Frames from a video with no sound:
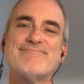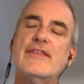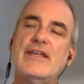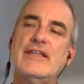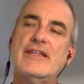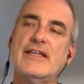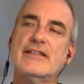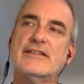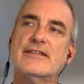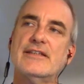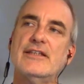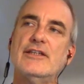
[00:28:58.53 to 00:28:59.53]
mean, I think
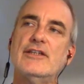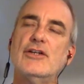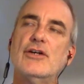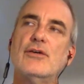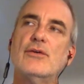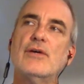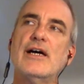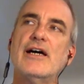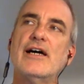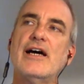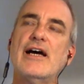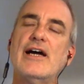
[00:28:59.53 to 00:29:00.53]
that, you know,
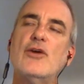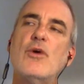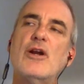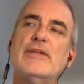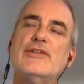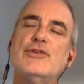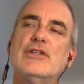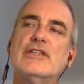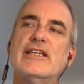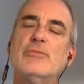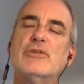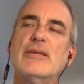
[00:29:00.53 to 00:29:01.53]
I don't want to be too
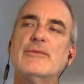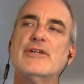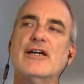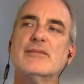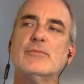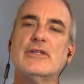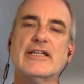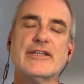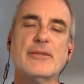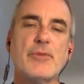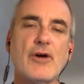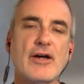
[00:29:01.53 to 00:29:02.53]
glib when I'm talking about like
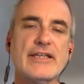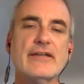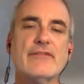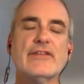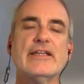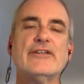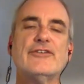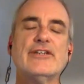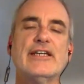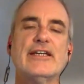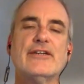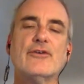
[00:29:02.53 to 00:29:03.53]
the body of the
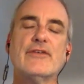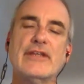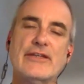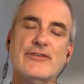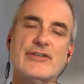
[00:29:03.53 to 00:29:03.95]
internet, or the